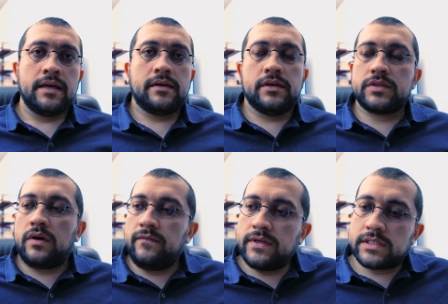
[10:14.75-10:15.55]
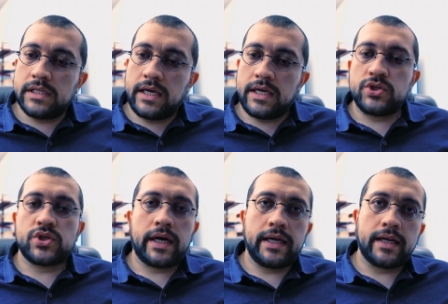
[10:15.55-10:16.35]
Because obviously in
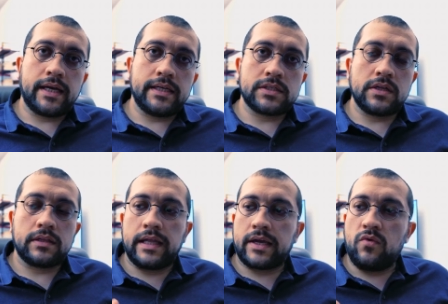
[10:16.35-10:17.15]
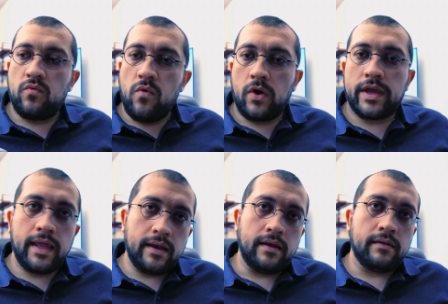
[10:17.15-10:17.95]
China, it's not like a
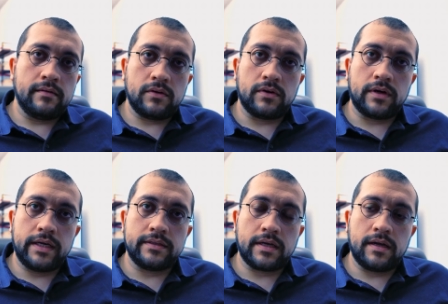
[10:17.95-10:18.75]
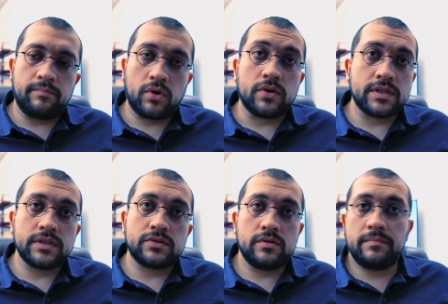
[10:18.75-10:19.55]
walk-in, all right,
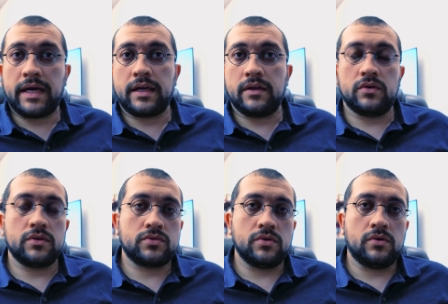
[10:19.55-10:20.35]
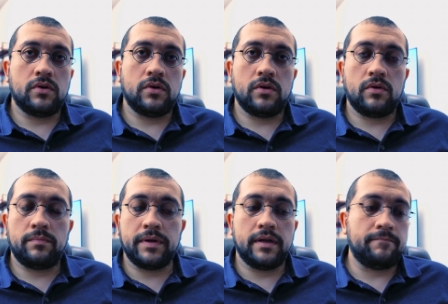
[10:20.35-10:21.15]
process to the bank in order to
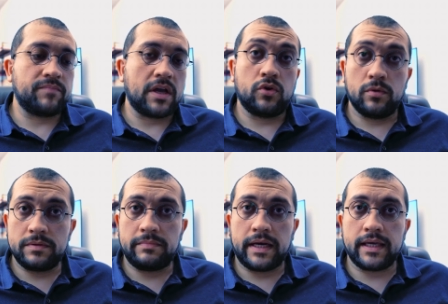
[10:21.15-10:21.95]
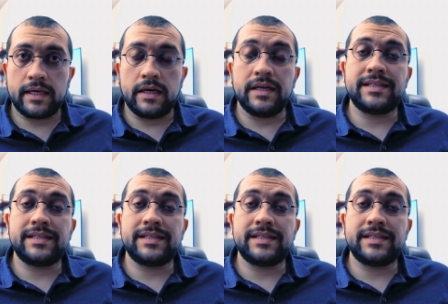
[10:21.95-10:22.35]
open a corporate bank account.